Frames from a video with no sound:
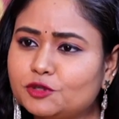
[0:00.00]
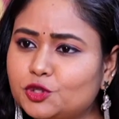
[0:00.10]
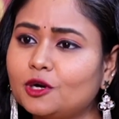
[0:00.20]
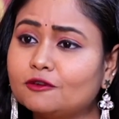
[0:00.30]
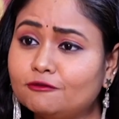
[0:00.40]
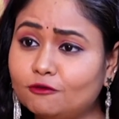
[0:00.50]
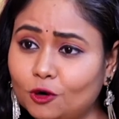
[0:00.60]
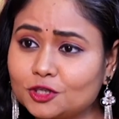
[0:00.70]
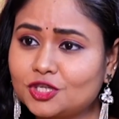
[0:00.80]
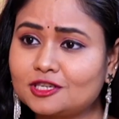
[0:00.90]
which you have
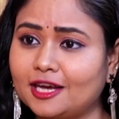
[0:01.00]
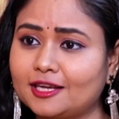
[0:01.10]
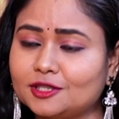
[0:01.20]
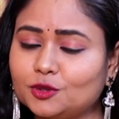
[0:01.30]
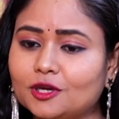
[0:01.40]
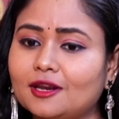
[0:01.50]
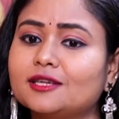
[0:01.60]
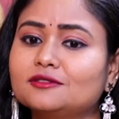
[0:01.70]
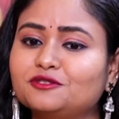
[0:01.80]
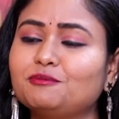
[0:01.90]
watched and you are
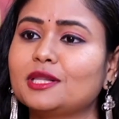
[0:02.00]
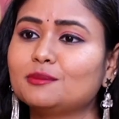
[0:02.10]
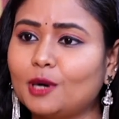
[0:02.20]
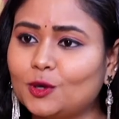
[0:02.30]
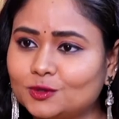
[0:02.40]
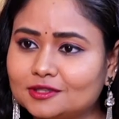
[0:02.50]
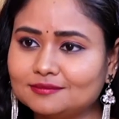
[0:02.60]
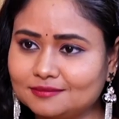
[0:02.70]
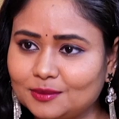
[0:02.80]
like spellbound